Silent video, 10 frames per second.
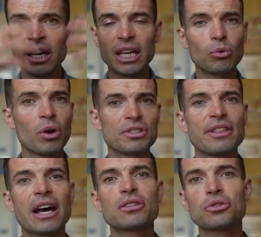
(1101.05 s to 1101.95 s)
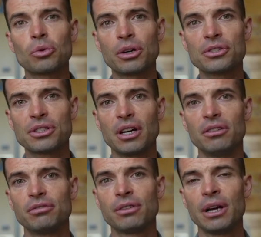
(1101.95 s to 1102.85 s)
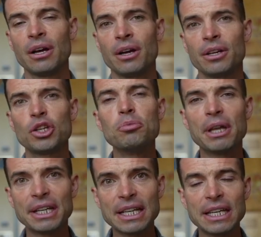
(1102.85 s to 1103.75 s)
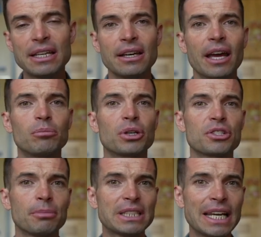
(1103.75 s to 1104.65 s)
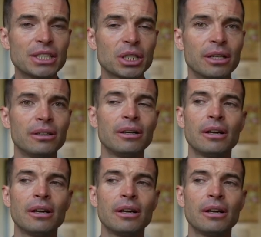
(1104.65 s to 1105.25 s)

it wasn't that source of humidity and precipitation,